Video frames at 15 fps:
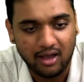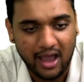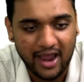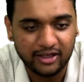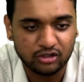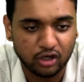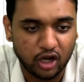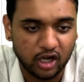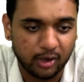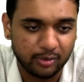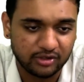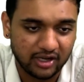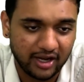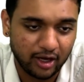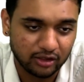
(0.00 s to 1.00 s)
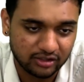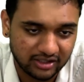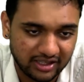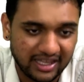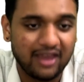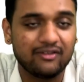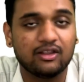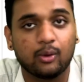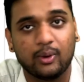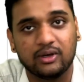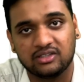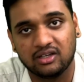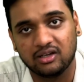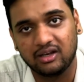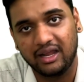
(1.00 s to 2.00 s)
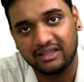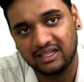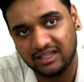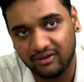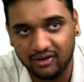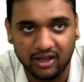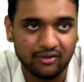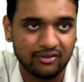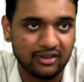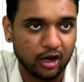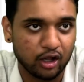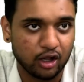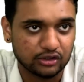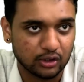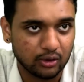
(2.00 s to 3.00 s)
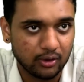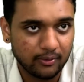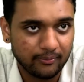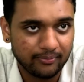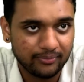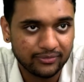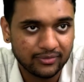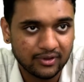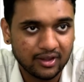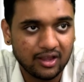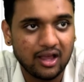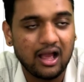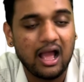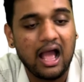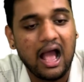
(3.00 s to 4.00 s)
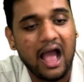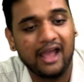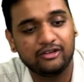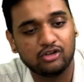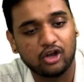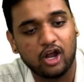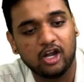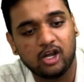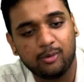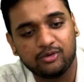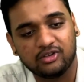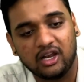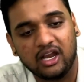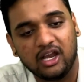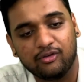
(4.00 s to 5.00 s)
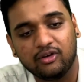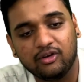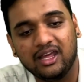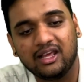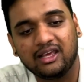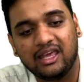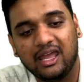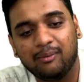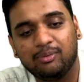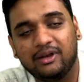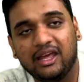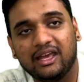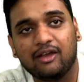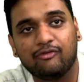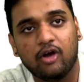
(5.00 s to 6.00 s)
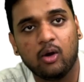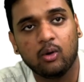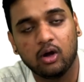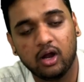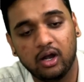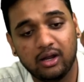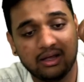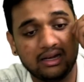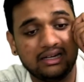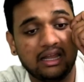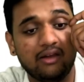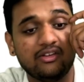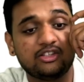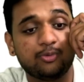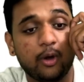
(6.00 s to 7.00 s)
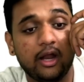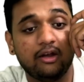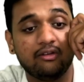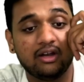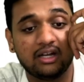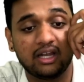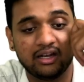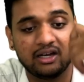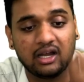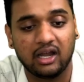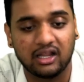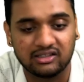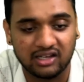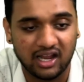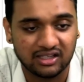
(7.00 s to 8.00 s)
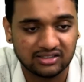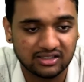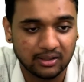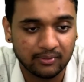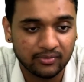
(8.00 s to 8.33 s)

ISO contribution line also they gave in the question. Like that they will give there also. ISO contribution line, if you keep taking forward, tell which point will it touch last.